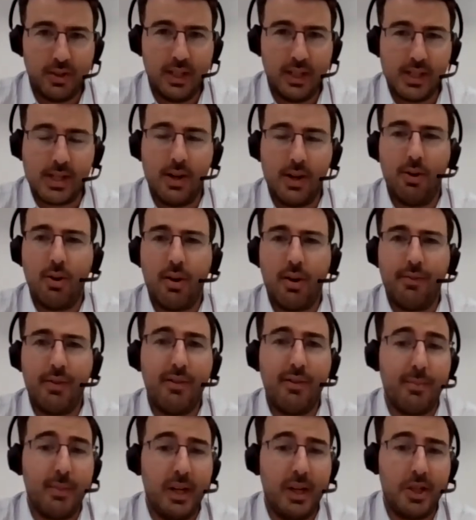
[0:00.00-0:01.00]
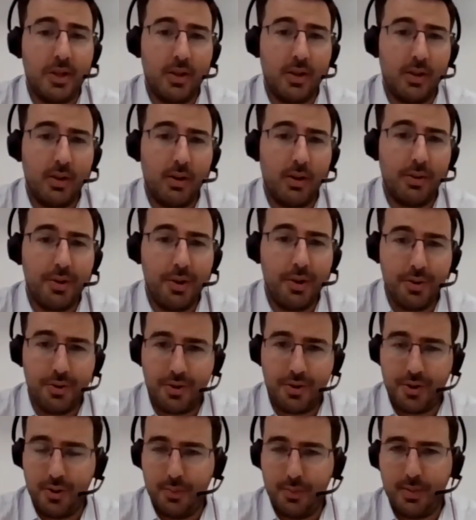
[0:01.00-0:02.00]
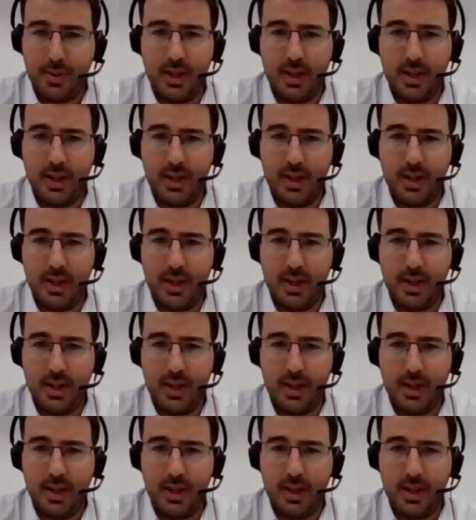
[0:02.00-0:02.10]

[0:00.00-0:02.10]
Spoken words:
There's a lot of information on YouTube.